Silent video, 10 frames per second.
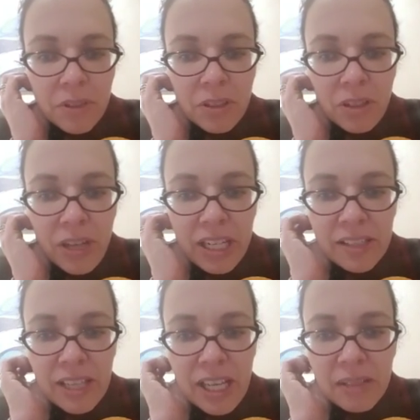Joanna
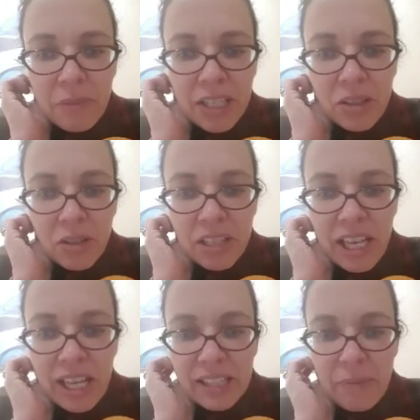says, my daughter
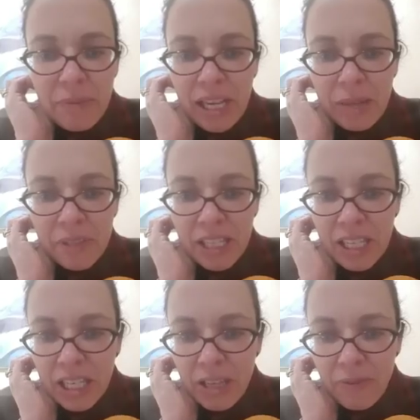has epilepsy
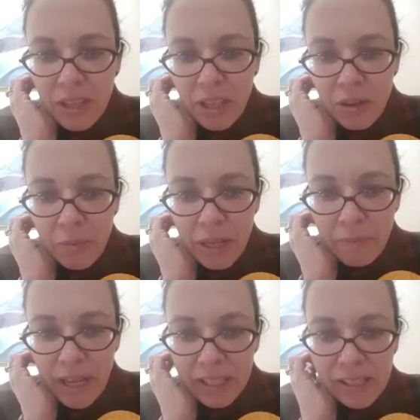and leaving the European
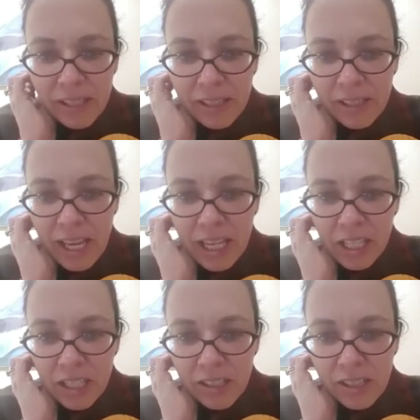Medicines
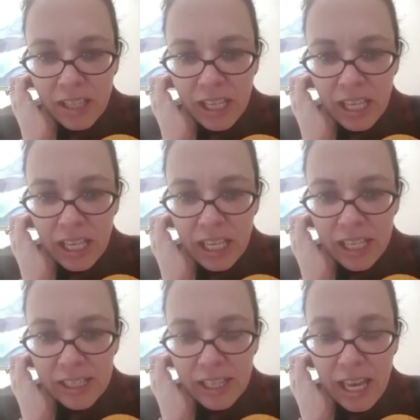Agency
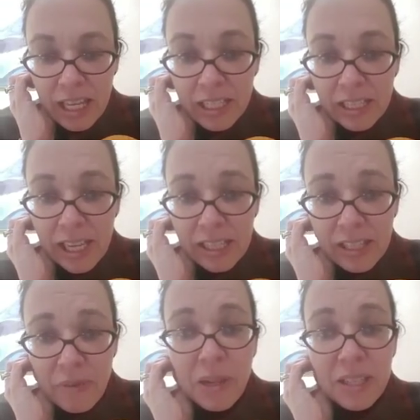is a
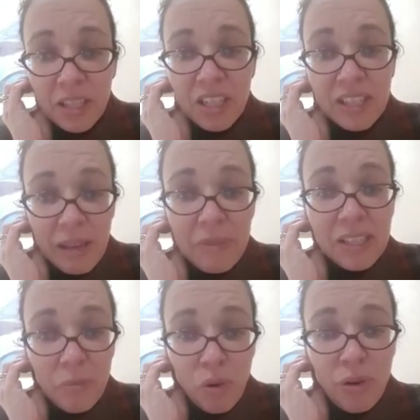disaster. Please could you send me
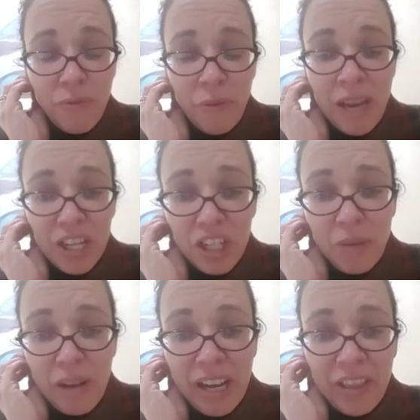some more information
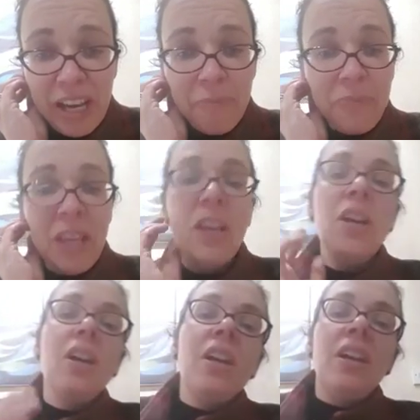about that?
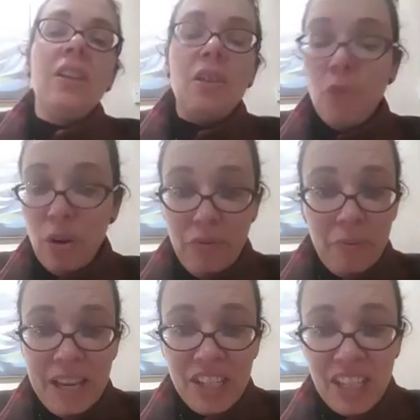The more
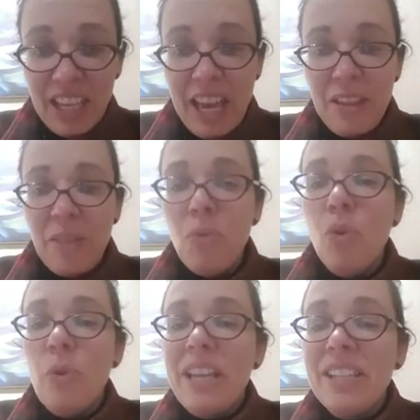information I get, the more
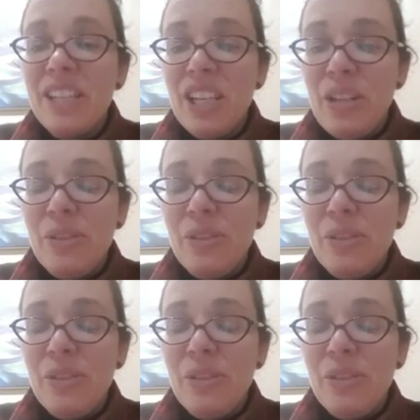we can do.